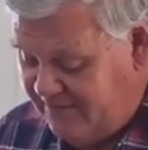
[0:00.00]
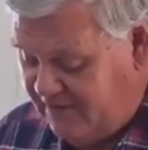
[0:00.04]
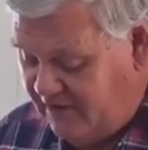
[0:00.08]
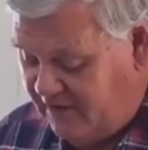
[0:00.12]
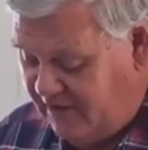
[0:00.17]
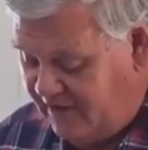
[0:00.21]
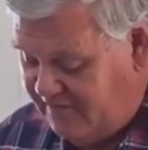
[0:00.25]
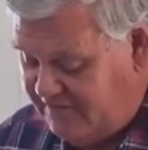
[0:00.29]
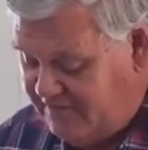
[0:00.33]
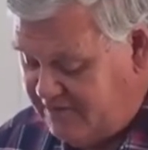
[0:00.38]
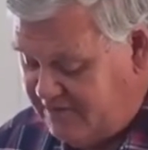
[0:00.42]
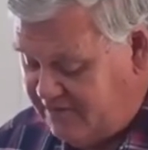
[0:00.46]

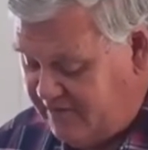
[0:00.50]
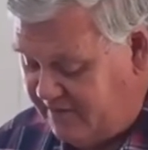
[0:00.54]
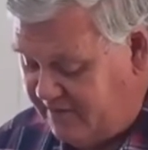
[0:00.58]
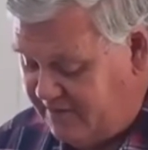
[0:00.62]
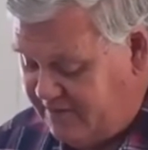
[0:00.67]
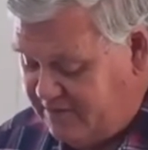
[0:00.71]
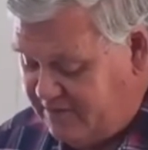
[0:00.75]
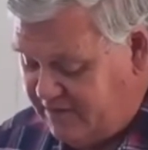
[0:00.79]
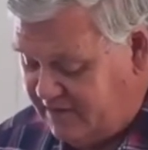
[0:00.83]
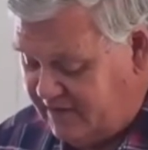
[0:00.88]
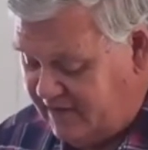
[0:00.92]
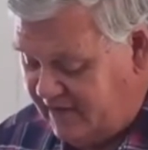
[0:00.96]
of
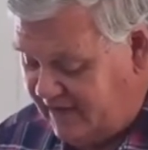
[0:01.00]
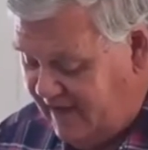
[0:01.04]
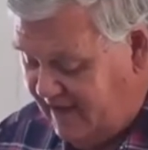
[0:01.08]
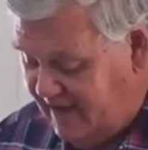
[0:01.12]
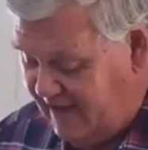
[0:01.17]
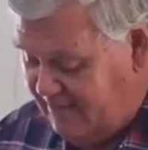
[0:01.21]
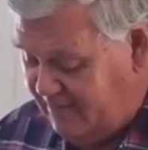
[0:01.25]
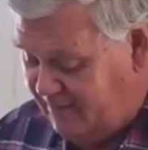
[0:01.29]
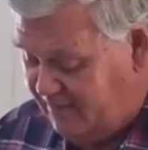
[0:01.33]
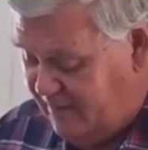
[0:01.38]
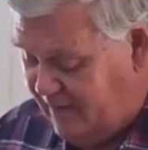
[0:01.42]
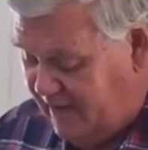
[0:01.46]
Scripture came
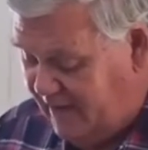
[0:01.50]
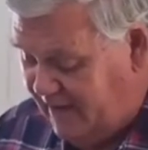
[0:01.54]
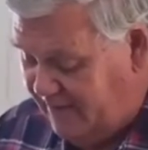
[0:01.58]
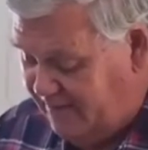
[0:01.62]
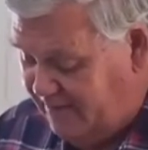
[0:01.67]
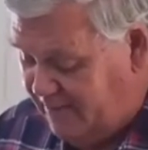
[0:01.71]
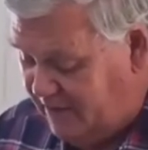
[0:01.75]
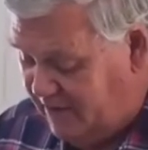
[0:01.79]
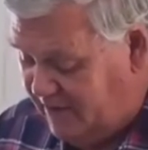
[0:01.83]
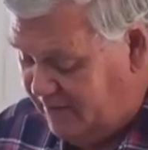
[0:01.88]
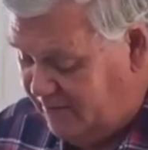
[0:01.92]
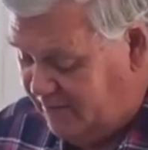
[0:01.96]
about
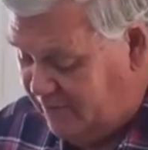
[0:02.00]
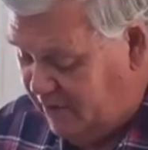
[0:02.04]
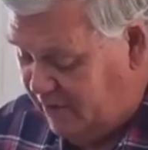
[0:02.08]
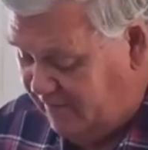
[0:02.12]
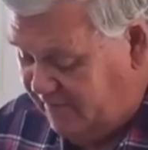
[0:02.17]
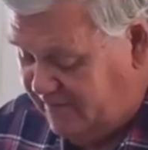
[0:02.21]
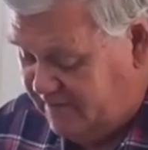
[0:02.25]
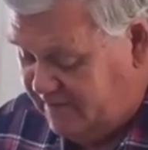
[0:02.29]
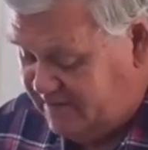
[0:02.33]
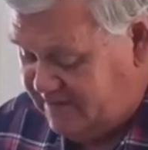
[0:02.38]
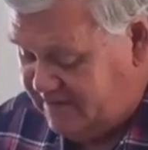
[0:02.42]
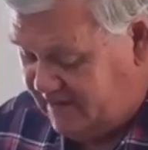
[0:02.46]
by the
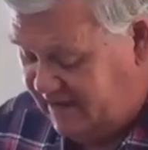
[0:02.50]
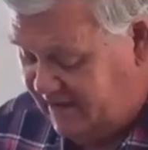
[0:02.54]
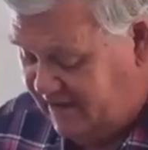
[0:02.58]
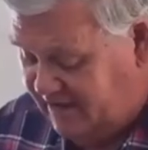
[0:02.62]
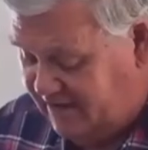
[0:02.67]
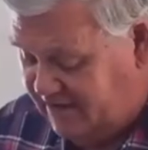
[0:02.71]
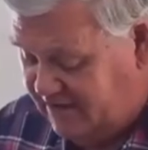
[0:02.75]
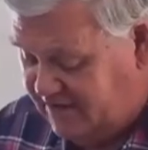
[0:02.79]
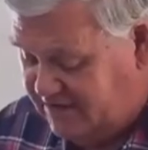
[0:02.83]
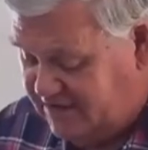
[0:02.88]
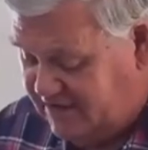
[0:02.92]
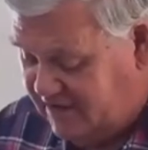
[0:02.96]
prophet's own
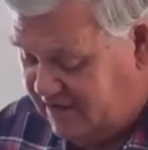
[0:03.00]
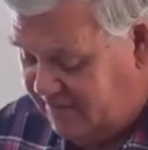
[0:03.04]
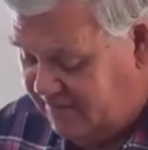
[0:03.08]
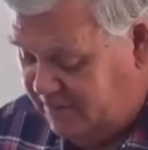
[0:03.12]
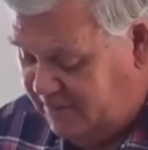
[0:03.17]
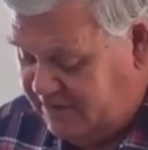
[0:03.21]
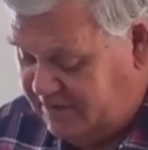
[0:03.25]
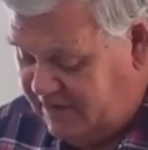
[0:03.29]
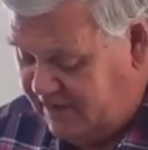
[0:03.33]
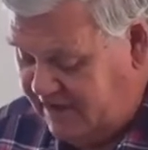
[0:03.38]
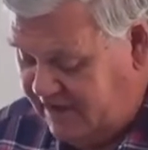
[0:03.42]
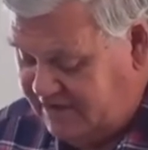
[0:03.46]

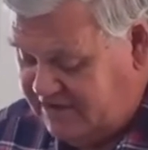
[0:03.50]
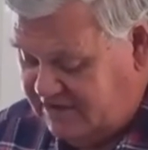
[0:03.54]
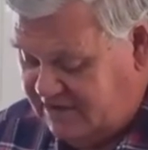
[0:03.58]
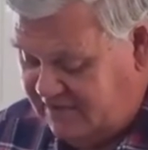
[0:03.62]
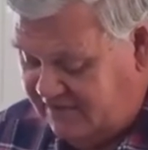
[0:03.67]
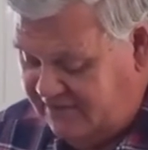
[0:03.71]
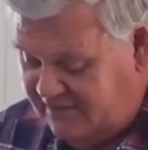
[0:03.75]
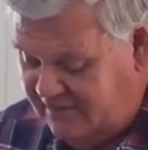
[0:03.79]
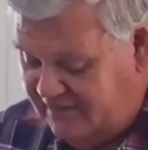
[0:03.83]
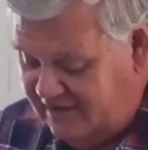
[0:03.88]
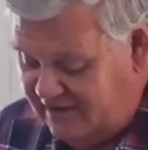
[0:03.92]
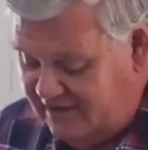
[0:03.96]
interpretation of
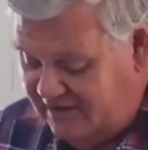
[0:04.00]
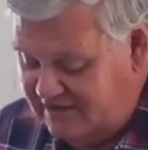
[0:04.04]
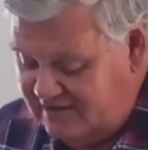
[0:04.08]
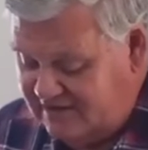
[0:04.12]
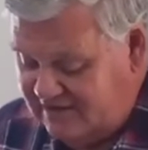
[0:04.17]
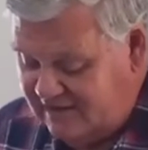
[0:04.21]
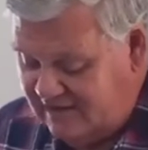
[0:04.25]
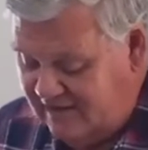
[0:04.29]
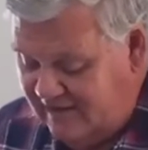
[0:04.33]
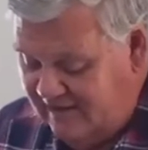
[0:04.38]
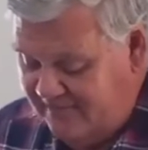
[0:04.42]
things.